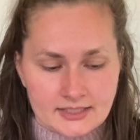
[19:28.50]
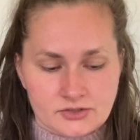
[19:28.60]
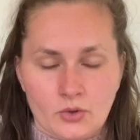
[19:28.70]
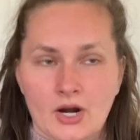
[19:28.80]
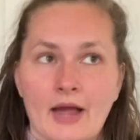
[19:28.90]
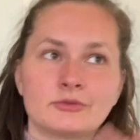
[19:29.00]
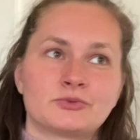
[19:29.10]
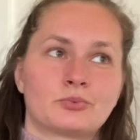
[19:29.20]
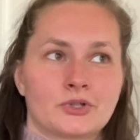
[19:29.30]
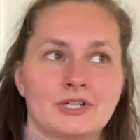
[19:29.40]
or I was
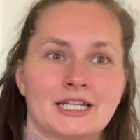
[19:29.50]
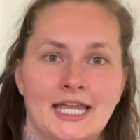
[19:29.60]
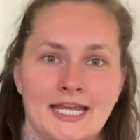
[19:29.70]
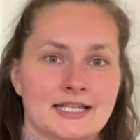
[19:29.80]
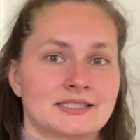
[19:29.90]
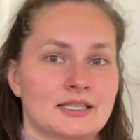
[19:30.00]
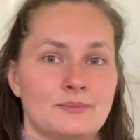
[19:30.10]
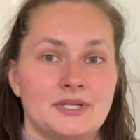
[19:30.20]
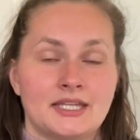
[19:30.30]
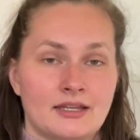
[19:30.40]
worried, I guess, at the
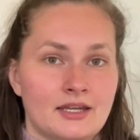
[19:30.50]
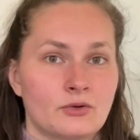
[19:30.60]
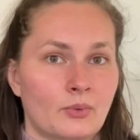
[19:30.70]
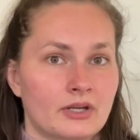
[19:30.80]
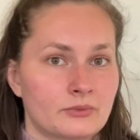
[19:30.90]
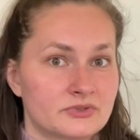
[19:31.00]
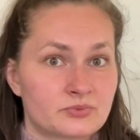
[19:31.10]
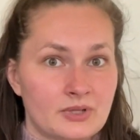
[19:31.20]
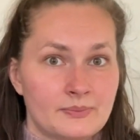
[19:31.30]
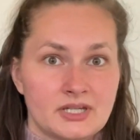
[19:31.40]
beginning when it was
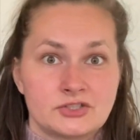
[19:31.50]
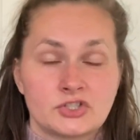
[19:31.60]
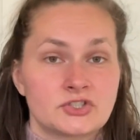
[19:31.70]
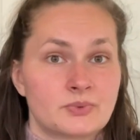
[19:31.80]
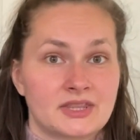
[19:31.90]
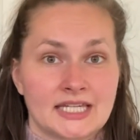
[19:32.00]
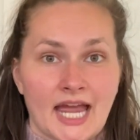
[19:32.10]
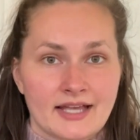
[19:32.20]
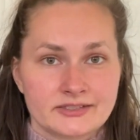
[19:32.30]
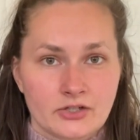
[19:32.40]
ripping just with the
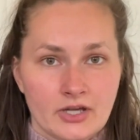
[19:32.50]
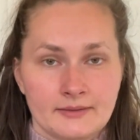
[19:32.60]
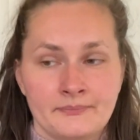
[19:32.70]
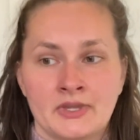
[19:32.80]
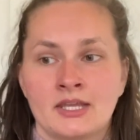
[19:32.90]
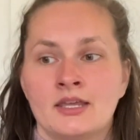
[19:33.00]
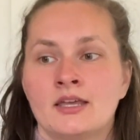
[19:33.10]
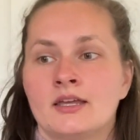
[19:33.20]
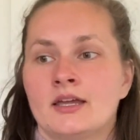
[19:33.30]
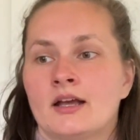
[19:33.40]
cast on.
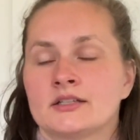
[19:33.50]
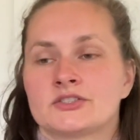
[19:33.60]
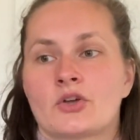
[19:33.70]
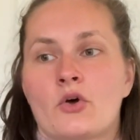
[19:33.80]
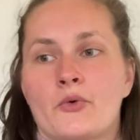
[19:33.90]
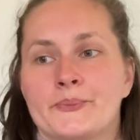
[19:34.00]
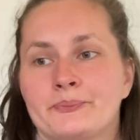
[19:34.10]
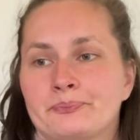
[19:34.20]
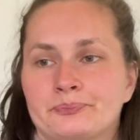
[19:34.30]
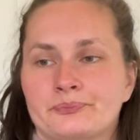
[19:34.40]
So
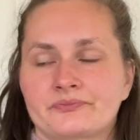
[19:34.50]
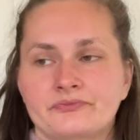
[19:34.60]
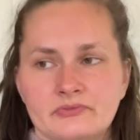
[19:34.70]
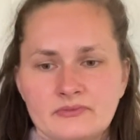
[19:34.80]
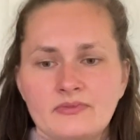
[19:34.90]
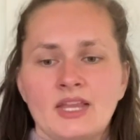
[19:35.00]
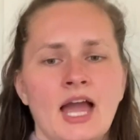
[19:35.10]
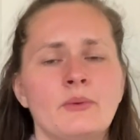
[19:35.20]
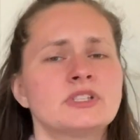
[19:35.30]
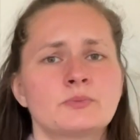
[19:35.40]

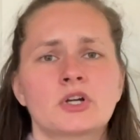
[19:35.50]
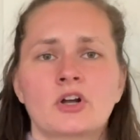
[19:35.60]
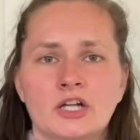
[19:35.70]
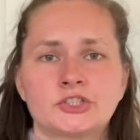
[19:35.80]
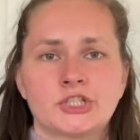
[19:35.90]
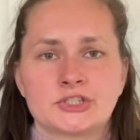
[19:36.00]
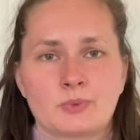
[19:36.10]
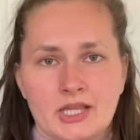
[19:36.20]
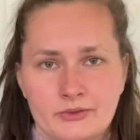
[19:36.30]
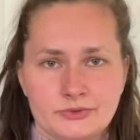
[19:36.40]
I was more conscious
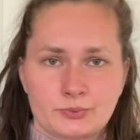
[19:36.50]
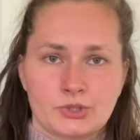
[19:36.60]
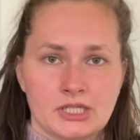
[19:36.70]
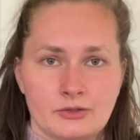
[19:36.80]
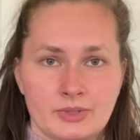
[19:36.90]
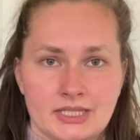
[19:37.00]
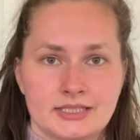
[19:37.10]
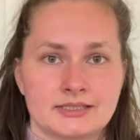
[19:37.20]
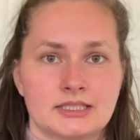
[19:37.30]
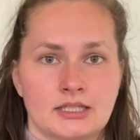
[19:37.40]
while I was working with this
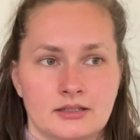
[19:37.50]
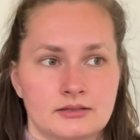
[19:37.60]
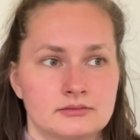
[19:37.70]
to